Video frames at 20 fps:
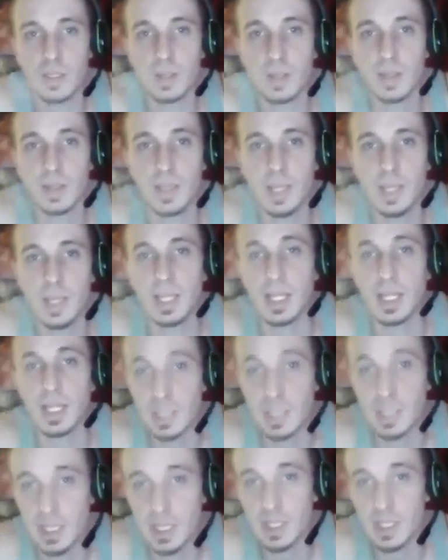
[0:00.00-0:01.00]
that it
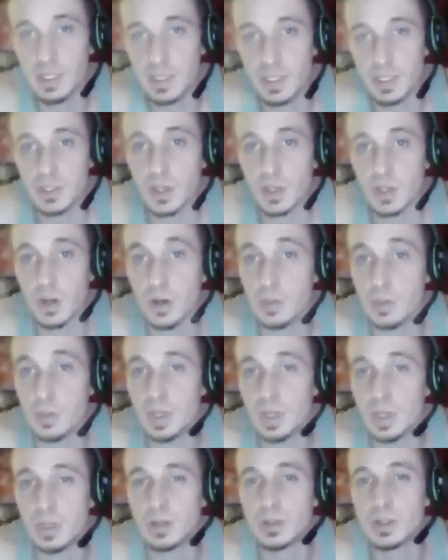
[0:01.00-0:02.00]
contains are
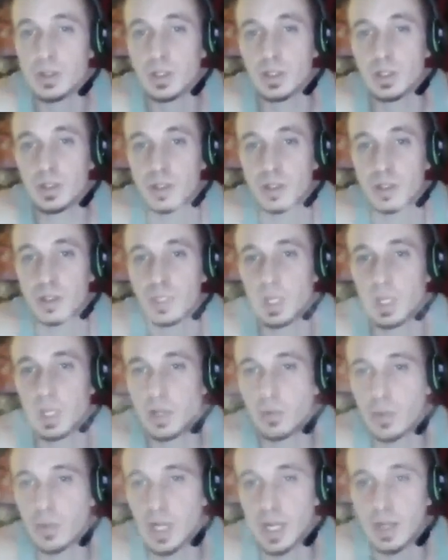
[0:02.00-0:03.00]
mere illusions, an
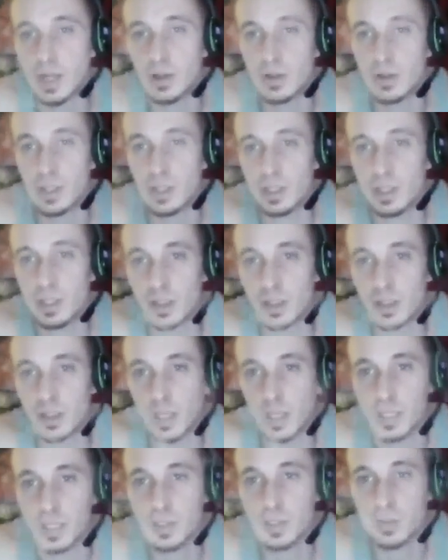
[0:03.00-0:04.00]
unreality,
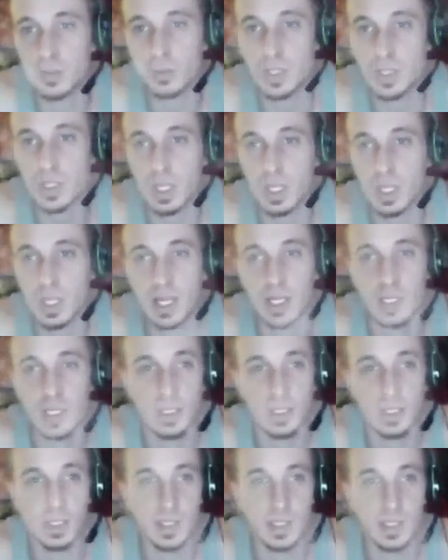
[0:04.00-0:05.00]
against which an
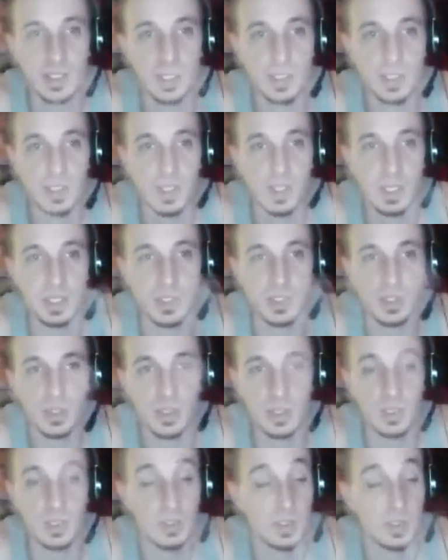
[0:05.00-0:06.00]
idea is instincts
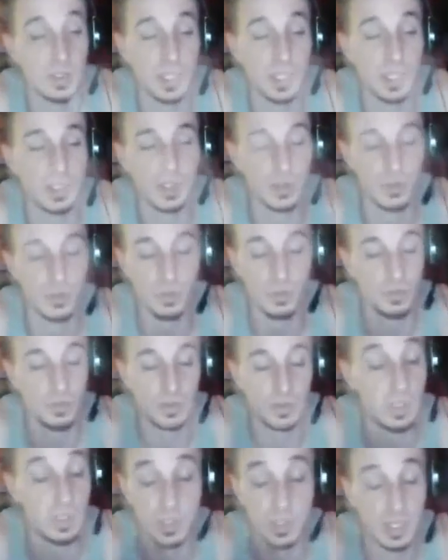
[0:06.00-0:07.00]

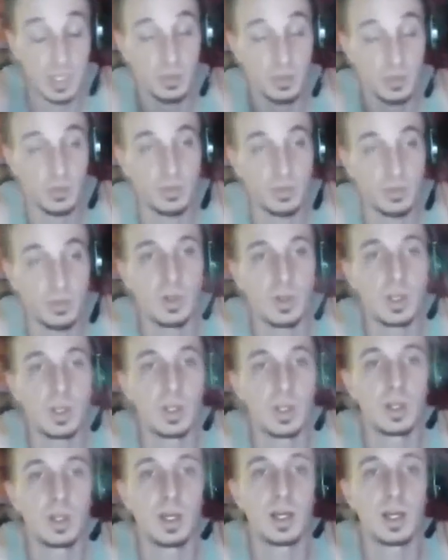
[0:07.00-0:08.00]
revolt.
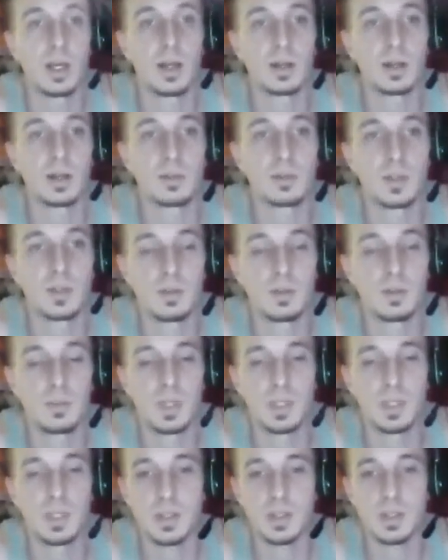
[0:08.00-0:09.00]
It
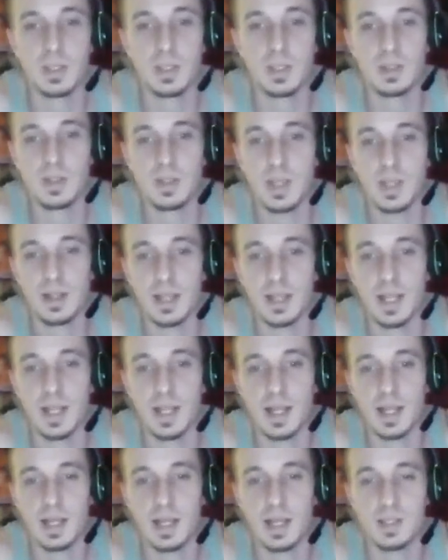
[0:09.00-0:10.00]
means like that
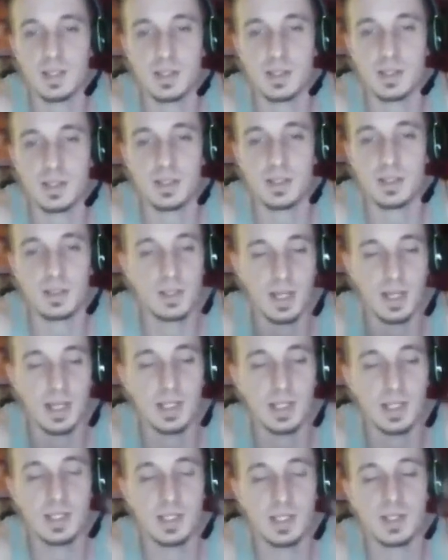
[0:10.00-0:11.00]

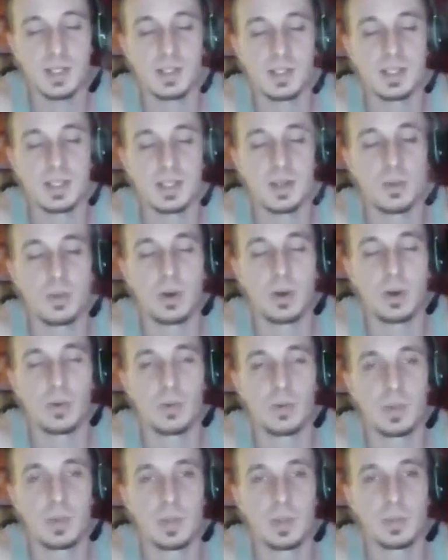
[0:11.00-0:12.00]
idea doesn't sit well
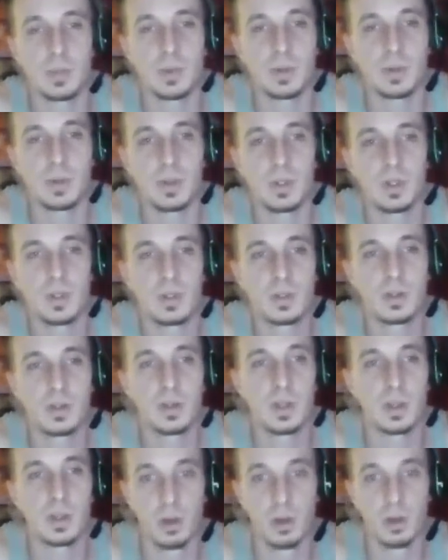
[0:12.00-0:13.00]
with people. They're
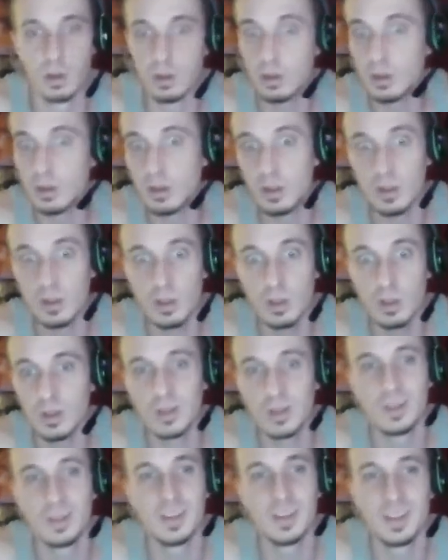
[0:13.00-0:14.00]
like,
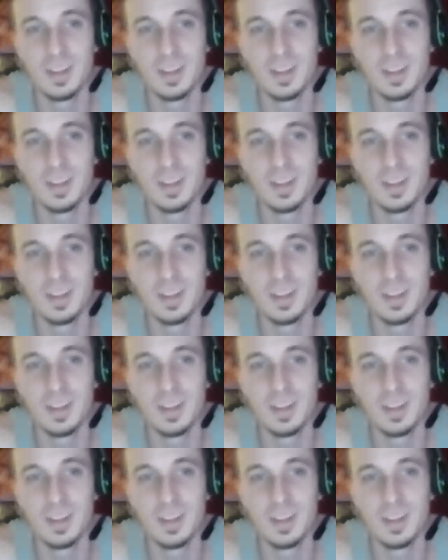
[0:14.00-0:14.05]
huh?